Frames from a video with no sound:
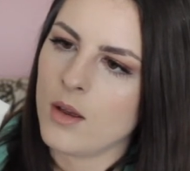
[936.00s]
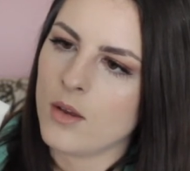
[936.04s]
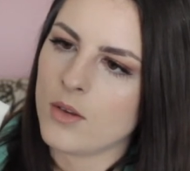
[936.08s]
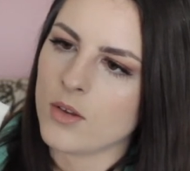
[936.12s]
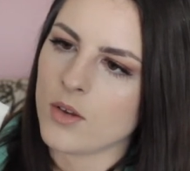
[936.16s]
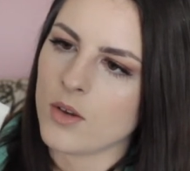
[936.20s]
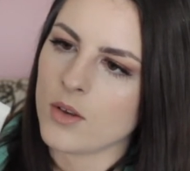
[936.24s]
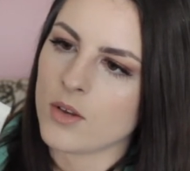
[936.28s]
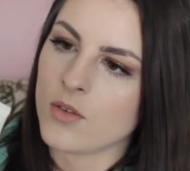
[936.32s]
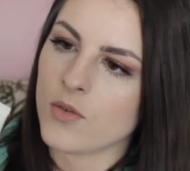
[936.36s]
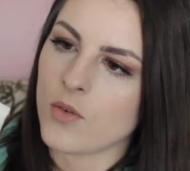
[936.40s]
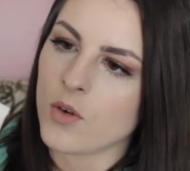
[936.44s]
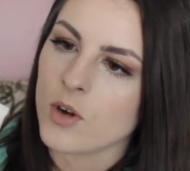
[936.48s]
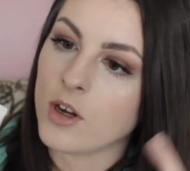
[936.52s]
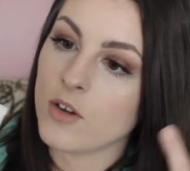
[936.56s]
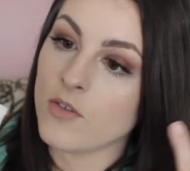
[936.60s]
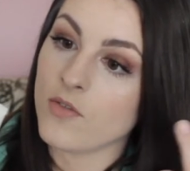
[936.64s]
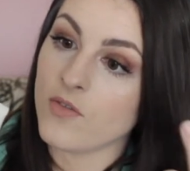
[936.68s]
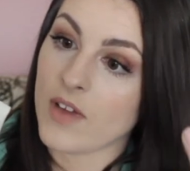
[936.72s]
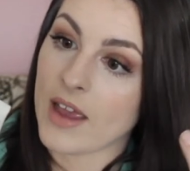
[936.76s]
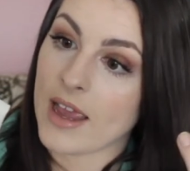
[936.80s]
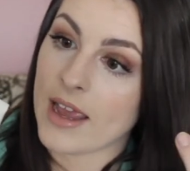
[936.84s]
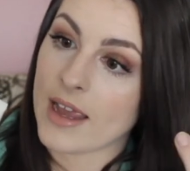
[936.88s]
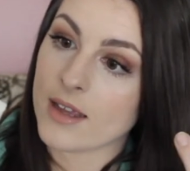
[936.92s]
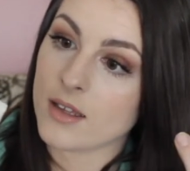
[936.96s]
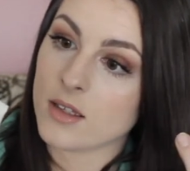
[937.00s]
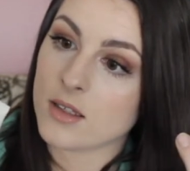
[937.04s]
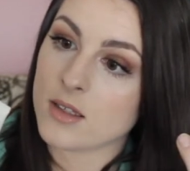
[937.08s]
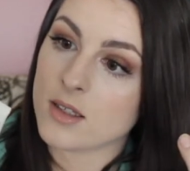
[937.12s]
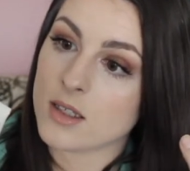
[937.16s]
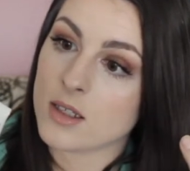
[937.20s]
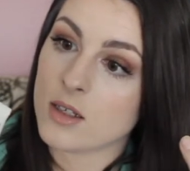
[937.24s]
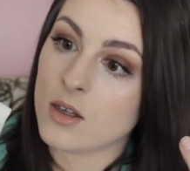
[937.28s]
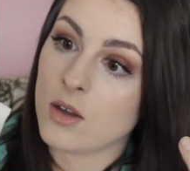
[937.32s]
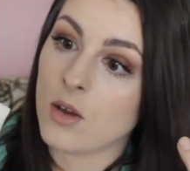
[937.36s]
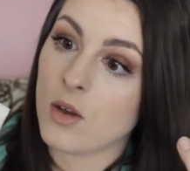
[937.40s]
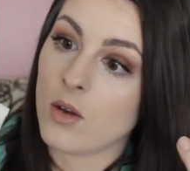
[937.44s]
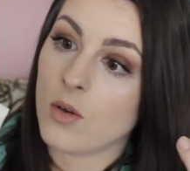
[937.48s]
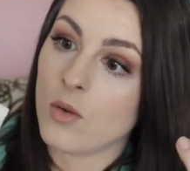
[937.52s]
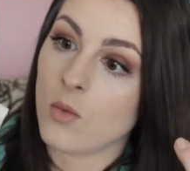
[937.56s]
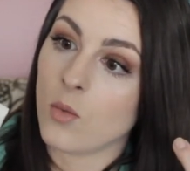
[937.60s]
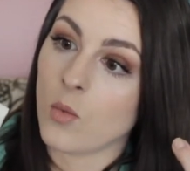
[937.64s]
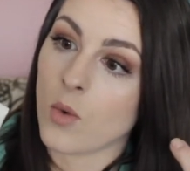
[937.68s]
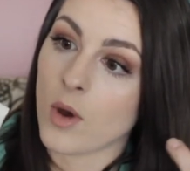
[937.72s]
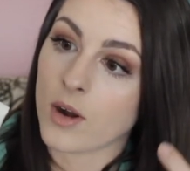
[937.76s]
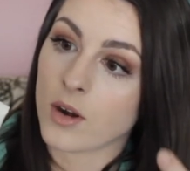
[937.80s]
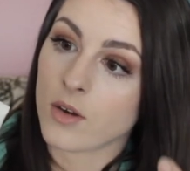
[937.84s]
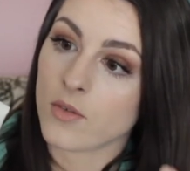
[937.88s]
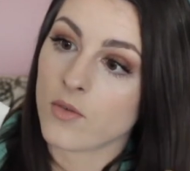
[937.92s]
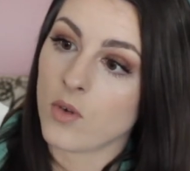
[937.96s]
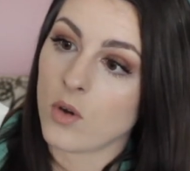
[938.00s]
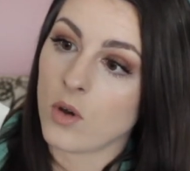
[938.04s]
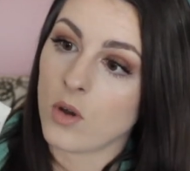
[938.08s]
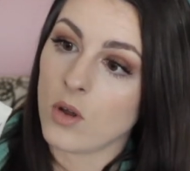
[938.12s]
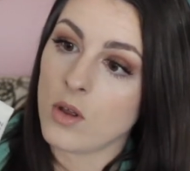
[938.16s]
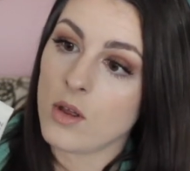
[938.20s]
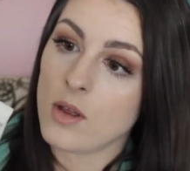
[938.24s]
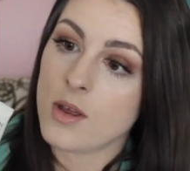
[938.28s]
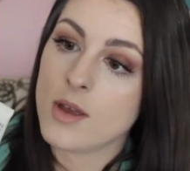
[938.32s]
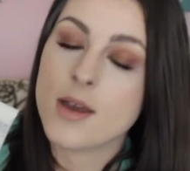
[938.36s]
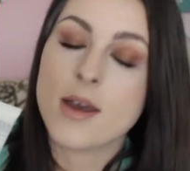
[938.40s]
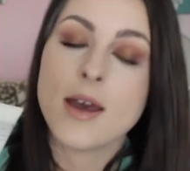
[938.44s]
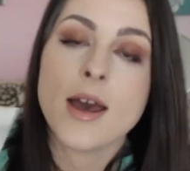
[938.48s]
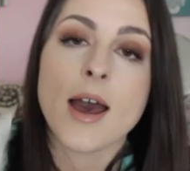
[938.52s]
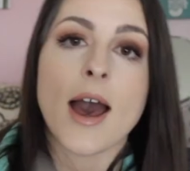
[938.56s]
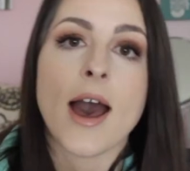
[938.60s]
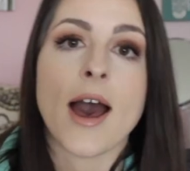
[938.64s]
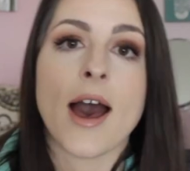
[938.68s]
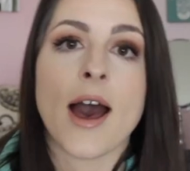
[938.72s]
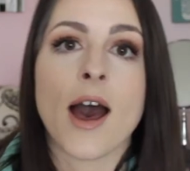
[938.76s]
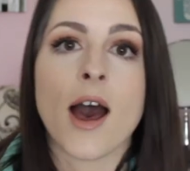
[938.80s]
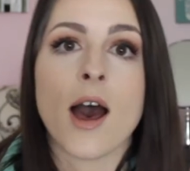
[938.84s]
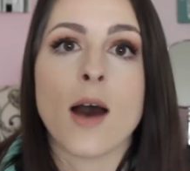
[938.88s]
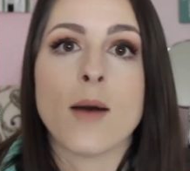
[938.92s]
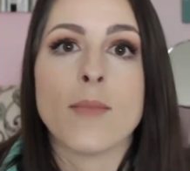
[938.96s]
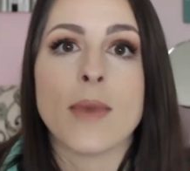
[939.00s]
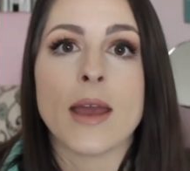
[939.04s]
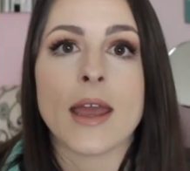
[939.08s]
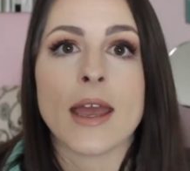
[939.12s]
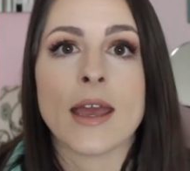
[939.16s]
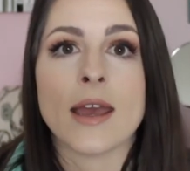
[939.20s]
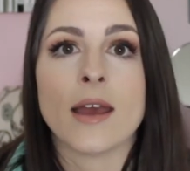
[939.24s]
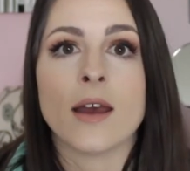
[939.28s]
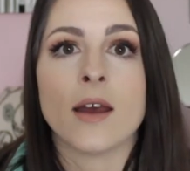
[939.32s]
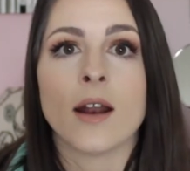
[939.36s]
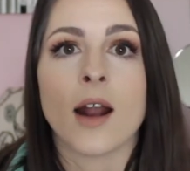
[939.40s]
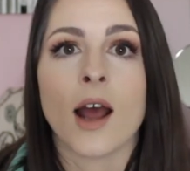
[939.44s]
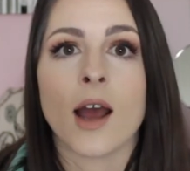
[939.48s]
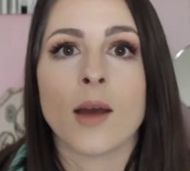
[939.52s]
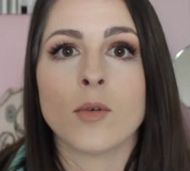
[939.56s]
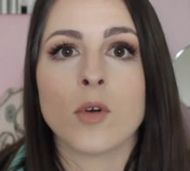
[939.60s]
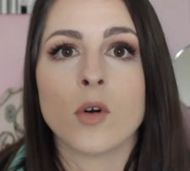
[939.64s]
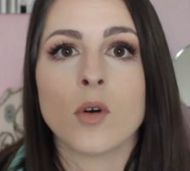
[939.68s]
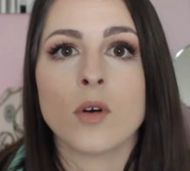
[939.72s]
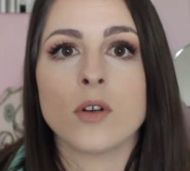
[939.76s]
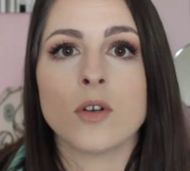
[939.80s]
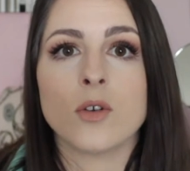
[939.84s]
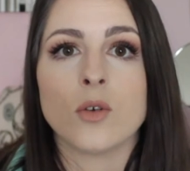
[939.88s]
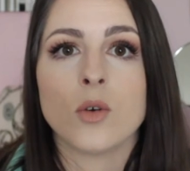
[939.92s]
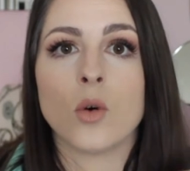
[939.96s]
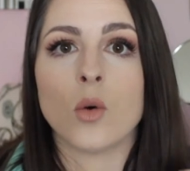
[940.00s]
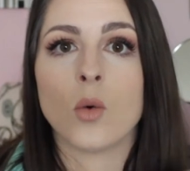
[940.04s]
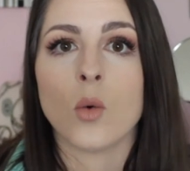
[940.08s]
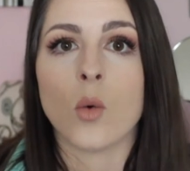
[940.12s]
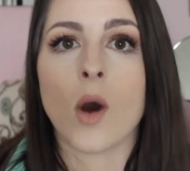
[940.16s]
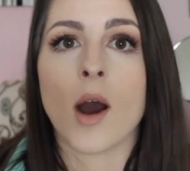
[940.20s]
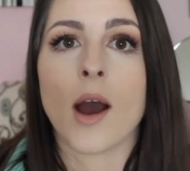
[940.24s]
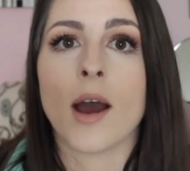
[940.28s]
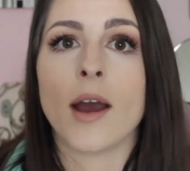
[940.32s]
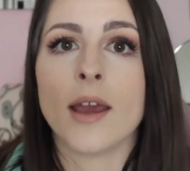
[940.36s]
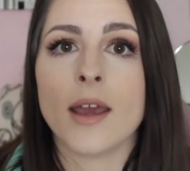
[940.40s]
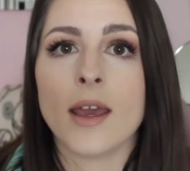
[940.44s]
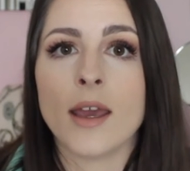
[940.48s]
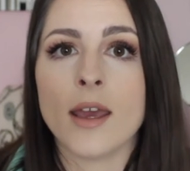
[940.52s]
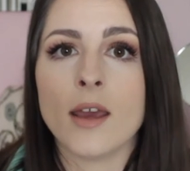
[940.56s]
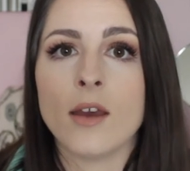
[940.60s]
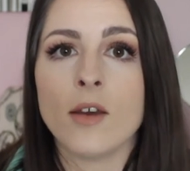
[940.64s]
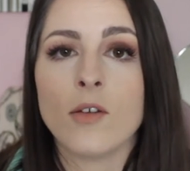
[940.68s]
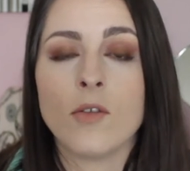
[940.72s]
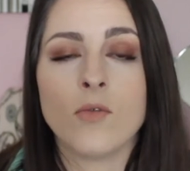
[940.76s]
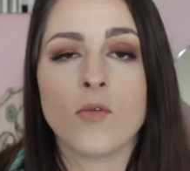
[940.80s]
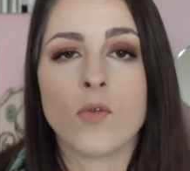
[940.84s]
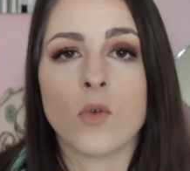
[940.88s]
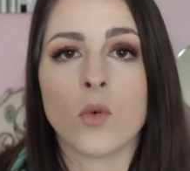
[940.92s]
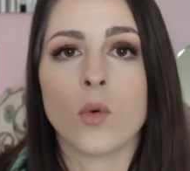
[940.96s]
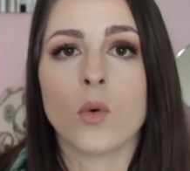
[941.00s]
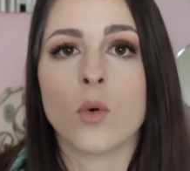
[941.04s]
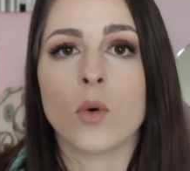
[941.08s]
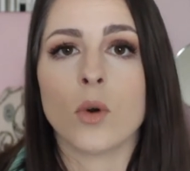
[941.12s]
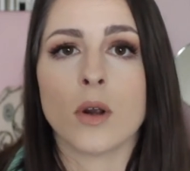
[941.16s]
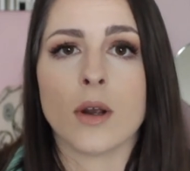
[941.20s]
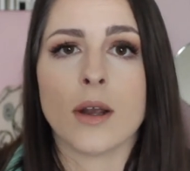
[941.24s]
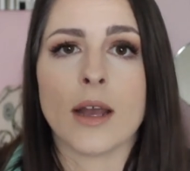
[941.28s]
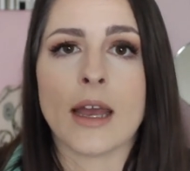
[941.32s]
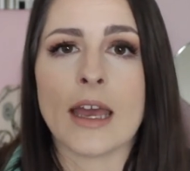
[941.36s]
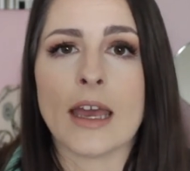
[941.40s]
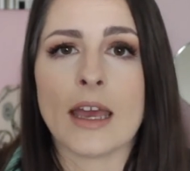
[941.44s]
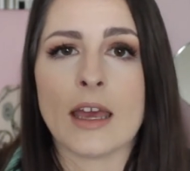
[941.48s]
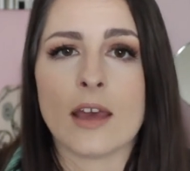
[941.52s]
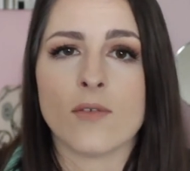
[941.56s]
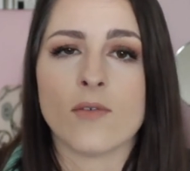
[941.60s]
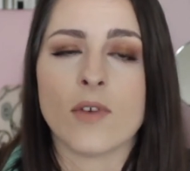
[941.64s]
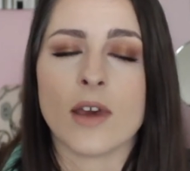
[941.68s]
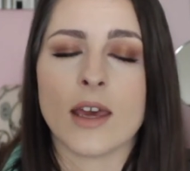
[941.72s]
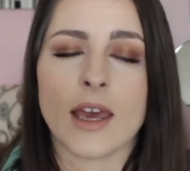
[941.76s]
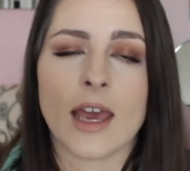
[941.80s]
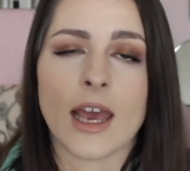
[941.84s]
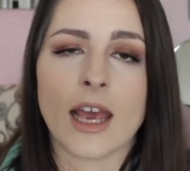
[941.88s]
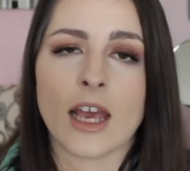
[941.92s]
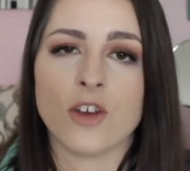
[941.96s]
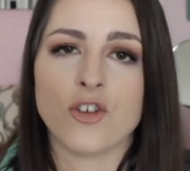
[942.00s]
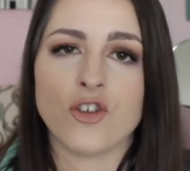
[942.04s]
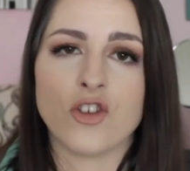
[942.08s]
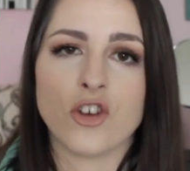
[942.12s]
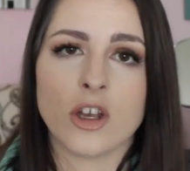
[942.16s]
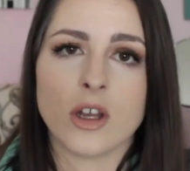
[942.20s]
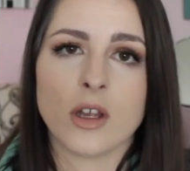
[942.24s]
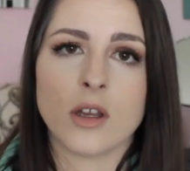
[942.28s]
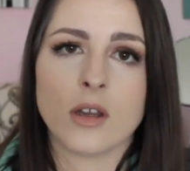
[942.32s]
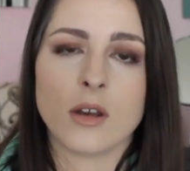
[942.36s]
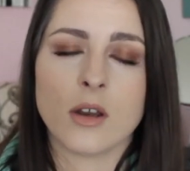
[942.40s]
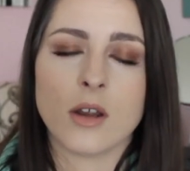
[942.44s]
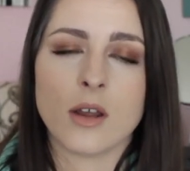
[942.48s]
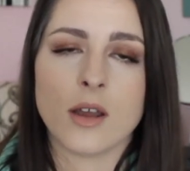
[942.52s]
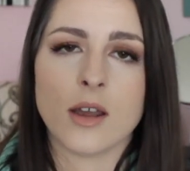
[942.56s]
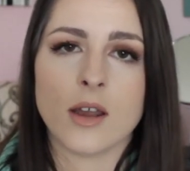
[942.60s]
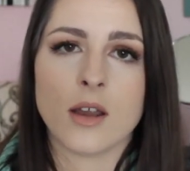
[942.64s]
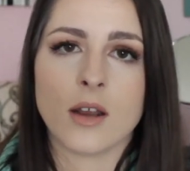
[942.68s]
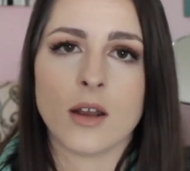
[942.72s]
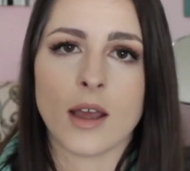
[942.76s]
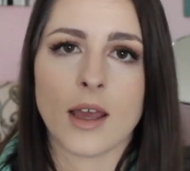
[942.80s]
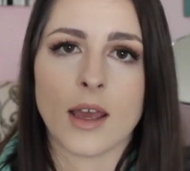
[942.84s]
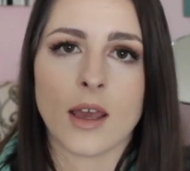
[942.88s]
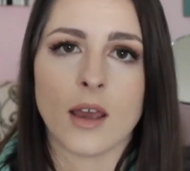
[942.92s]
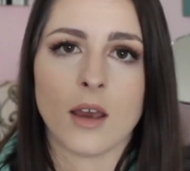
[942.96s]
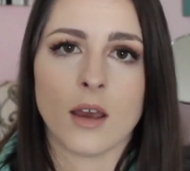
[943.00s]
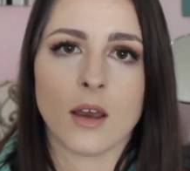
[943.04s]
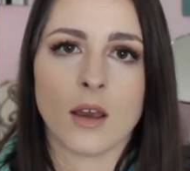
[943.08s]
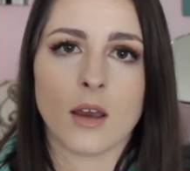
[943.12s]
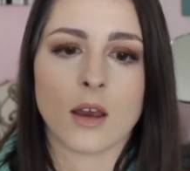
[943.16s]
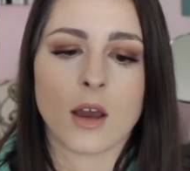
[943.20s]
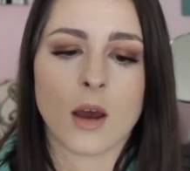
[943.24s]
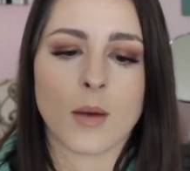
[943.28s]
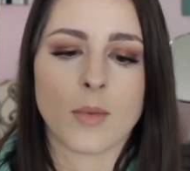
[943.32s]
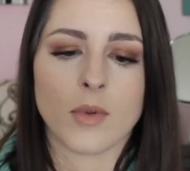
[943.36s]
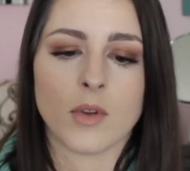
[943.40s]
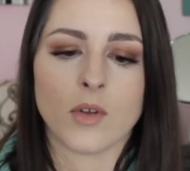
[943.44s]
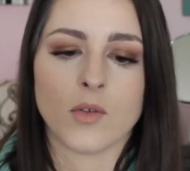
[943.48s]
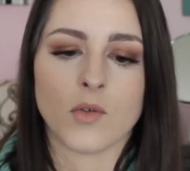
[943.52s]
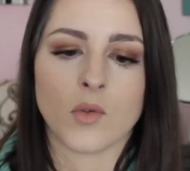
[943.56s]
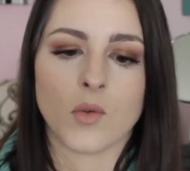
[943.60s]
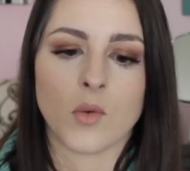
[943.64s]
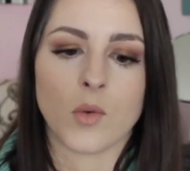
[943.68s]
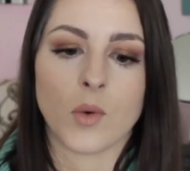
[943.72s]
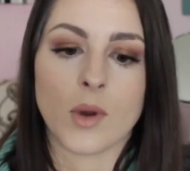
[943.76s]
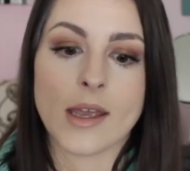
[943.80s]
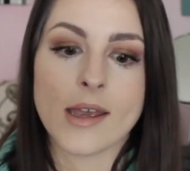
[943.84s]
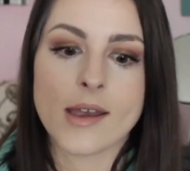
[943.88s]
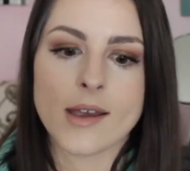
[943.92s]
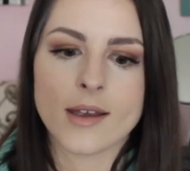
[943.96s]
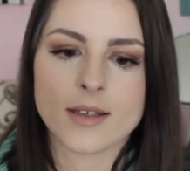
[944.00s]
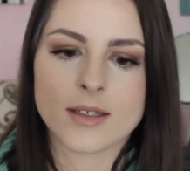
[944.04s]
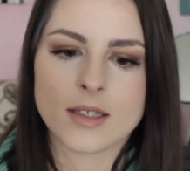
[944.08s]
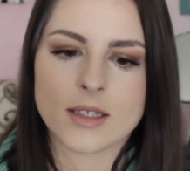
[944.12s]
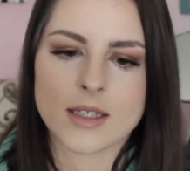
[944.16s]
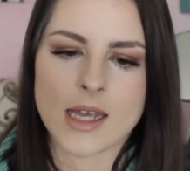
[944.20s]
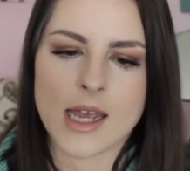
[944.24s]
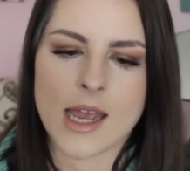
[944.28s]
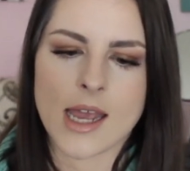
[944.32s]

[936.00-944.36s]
So it's for your face. Wonderful. And I'm going to Hawaii for a vacation in a couple of weeks,